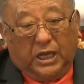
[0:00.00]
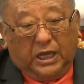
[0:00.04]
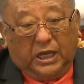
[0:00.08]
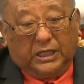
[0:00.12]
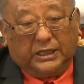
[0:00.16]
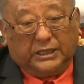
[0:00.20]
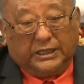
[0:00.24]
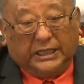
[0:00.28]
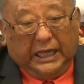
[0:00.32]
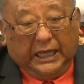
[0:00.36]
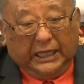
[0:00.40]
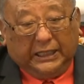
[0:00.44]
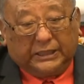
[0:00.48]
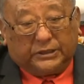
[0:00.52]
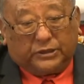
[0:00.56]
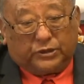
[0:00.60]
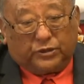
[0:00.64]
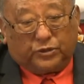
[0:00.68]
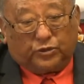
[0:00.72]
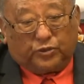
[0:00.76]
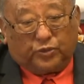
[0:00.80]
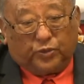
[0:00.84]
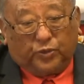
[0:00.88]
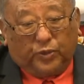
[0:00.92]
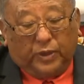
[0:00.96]
And
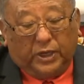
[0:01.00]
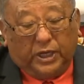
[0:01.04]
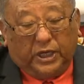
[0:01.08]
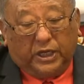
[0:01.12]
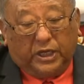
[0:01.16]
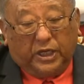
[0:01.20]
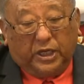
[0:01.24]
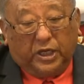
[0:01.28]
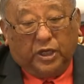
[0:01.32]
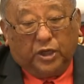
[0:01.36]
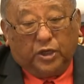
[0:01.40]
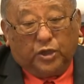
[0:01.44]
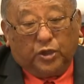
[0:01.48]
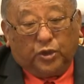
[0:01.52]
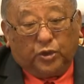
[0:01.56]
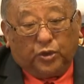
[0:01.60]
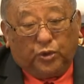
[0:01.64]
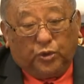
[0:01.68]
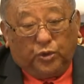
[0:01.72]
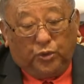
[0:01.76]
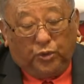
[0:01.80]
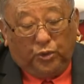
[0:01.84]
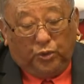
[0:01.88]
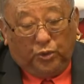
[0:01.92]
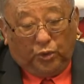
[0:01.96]
that's why
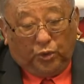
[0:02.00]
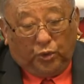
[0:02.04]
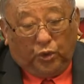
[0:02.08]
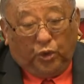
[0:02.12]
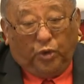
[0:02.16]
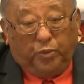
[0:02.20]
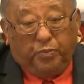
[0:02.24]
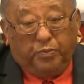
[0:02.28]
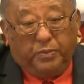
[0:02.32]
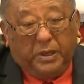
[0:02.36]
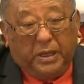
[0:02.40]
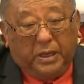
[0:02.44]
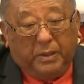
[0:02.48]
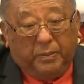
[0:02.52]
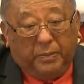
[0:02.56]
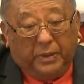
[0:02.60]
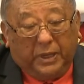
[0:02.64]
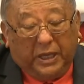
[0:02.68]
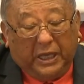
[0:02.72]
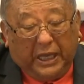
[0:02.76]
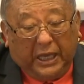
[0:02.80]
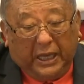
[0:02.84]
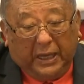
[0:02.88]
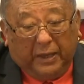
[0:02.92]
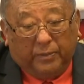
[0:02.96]
you may
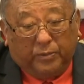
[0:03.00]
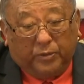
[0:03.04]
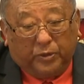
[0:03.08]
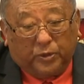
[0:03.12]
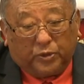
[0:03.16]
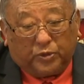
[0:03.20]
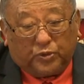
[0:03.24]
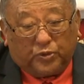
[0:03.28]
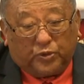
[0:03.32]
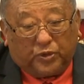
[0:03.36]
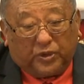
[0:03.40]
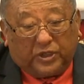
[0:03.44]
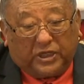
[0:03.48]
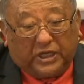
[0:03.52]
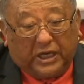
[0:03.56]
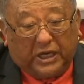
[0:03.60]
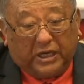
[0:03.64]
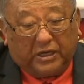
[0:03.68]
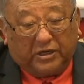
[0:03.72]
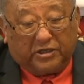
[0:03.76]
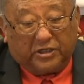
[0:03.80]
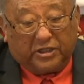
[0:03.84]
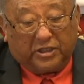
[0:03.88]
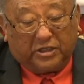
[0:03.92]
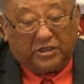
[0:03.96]
be able to
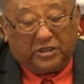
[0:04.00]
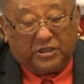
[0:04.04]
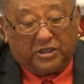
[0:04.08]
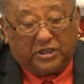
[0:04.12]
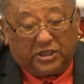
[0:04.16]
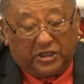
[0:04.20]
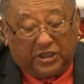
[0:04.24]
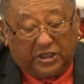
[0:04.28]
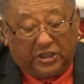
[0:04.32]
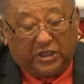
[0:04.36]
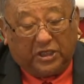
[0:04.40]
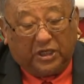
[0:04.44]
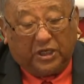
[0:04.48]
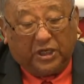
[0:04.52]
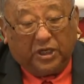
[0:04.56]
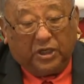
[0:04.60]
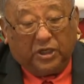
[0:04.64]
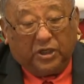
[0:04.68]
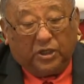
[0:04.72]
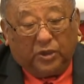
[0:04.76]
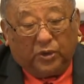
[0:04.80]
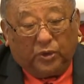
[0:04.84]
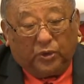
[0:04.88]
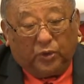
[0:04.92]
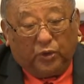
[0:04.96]
guarantee
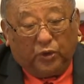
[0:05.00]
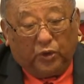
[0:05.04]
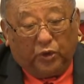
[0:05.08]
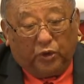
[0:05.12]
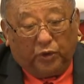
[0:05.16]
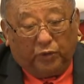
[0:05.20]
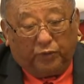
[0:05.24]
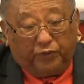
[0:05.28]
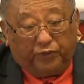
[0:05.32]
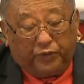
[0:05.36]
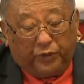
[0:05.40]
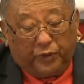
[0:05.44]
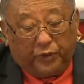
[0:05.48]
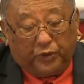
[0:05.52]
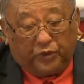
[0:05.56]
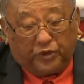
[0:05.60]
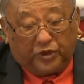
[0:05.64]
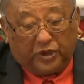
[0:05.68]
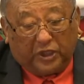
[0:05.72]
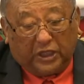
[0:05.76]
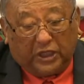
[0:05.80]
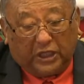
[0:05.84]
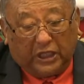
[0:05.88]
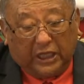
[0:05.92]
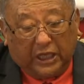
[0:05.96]
your
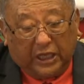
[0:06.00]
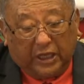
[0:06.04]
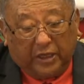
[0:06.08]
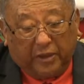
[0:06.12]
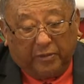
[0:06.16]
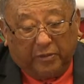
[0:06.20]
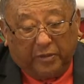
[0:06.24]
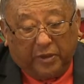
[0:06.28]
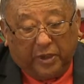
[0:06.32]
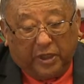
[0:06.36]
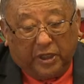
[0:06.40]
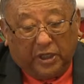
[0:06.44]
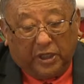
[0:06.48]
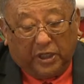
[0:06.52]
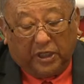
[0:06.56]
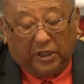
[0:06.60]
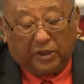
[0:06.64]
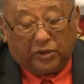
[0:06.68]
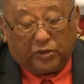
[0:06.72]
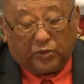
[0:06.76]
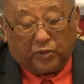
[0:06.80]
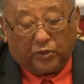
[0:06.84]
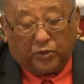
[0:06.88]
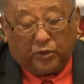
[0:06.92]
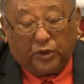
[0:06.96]
future life
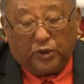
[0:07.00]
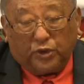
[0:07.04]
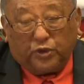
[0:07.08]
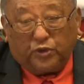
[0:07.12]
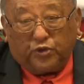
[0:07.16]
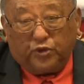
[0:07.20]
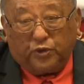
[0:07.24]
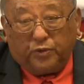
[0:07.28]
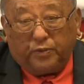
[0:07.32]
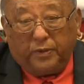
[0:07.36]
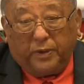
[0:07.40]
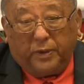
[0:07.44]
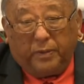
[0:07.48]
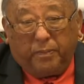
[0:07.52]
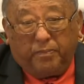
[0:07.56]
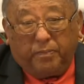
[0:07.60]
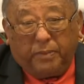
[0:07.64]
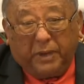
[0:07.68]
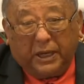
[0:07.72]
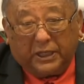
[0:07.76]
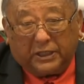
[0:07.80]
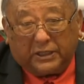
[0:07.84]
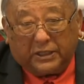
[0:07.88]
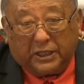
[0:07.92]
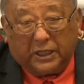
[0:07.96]
is going to be
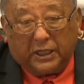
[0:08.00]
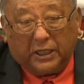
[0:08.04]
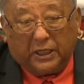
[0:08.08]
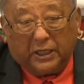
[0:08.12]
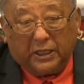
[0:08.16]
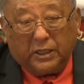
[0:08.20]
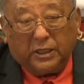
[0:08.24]
better.